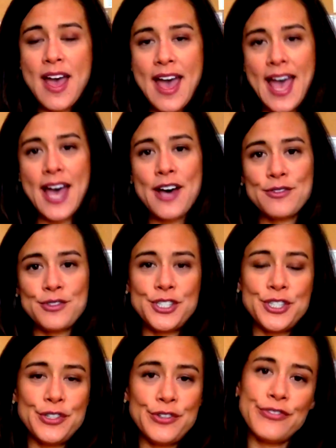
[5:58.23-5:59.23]
how
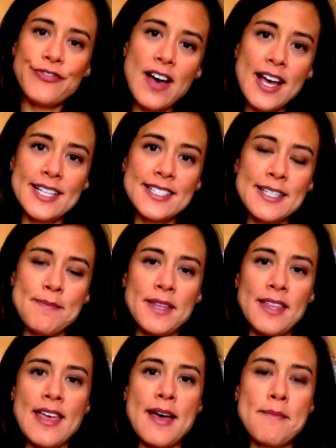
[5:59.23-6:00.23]
to find
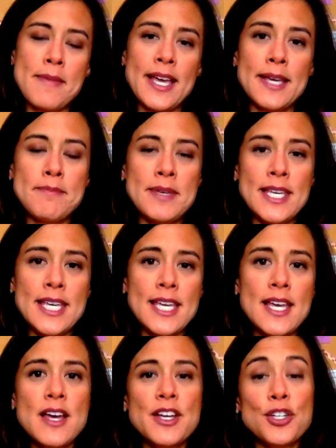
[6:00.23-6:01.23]
something that might
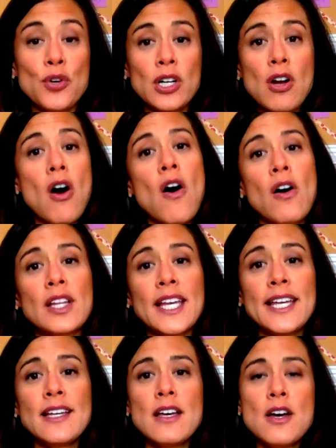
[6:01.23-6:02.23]
be your
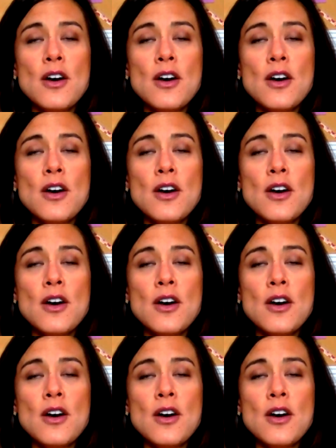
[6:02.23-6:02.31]
calling